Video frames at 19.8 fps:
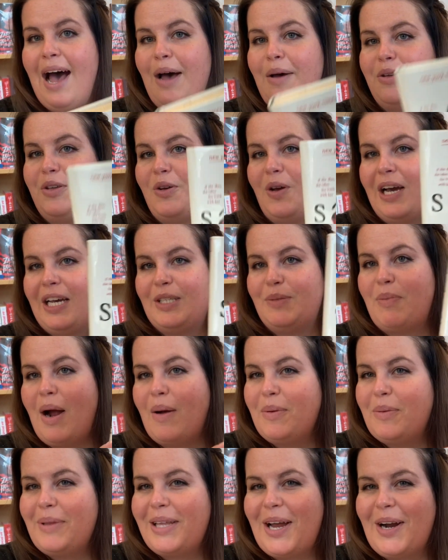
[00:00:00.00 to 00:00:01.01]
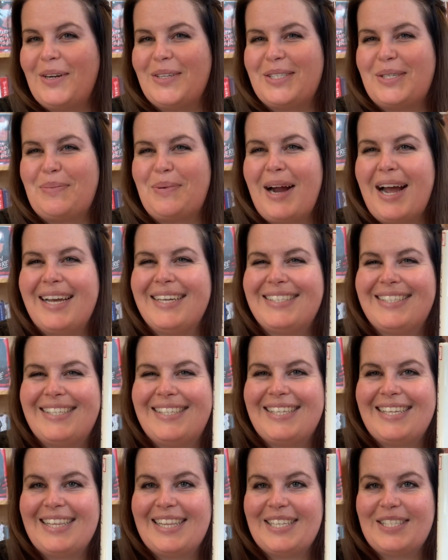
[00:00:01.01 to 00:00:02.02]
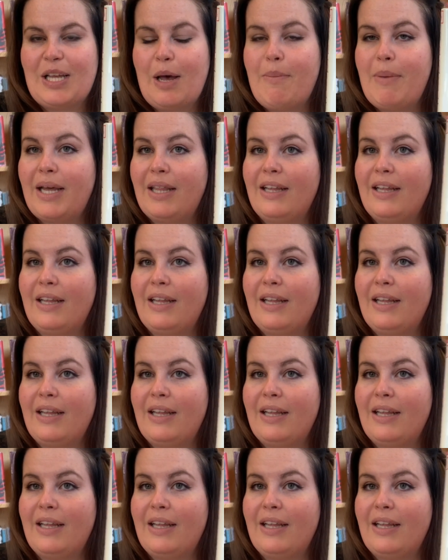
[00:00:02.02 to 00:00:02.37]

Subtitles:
you guys probably aren't surprised to see this on my